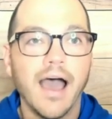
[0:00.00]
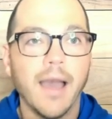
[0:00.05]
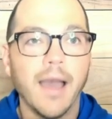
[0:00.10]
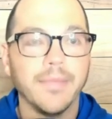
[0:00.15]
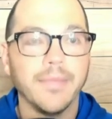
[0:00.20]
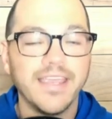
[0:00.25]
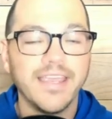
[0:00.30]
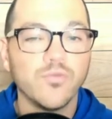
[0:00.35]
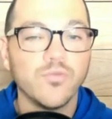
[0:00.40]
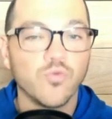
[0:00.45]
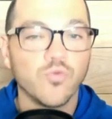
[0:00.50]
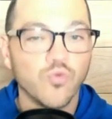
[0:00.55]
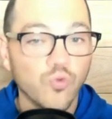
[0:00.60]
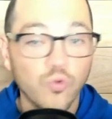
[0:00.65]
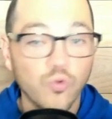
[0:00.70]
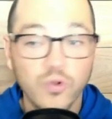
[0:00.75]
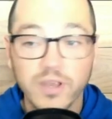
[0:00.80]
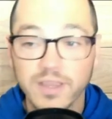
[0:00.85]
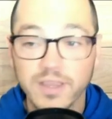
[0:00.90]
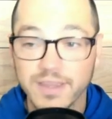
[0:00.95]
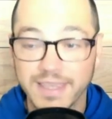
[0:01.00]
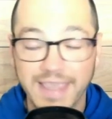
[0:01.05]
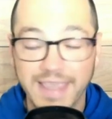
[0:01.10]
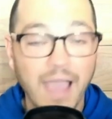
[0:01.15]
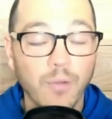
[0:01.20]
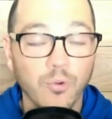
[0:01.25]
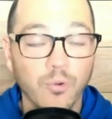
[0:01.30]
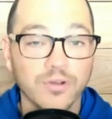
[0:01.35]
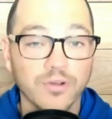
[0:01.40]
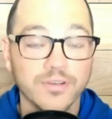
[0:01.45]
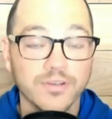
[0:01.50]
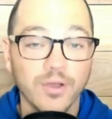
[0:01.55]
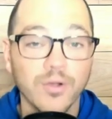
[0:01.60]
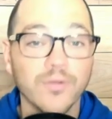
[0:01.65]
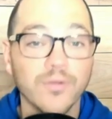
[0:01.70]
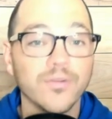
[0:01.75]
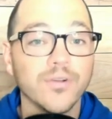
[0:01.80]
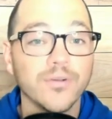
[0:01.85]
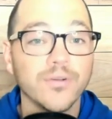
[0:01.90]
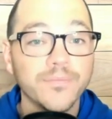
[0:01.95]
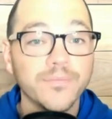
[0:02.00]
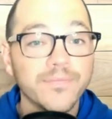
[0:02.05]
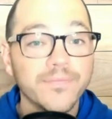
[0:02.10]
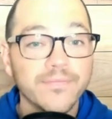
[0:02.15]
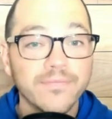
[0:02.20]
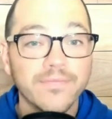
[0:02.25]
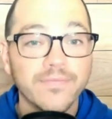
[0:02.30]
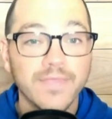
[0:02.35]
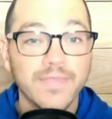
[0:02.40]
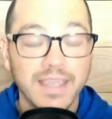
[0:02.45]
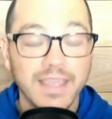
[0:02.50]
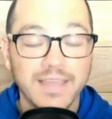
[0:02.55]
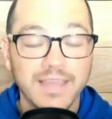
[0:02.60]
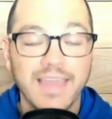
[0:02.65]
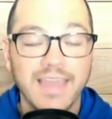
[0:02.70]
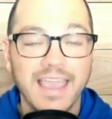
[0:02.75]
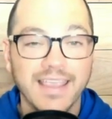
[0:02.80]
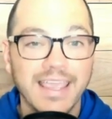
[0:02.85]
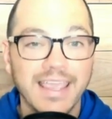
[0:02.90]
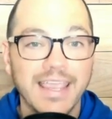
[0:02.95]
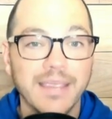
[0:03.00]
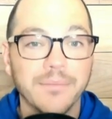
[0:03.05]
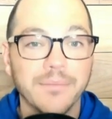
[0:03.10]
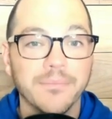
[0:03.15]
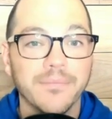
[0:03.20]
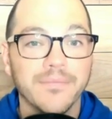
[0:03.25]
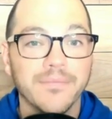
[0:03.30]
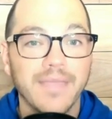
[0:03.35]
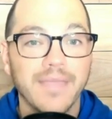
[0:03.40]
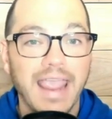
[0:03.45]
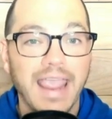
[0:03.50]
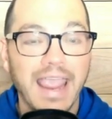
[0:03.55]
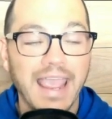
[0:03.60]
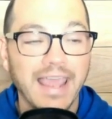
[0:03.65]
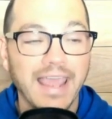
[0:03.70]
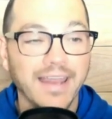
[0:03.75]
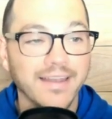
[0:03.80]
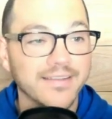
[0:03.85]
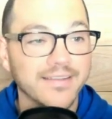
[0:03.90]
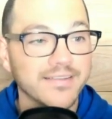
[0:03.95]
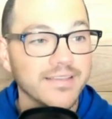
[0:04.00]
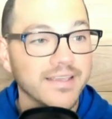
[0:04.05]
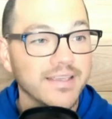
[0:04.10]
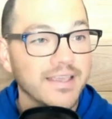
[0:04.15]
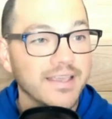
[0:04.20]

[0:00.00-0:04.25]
he really got worked over in that game. And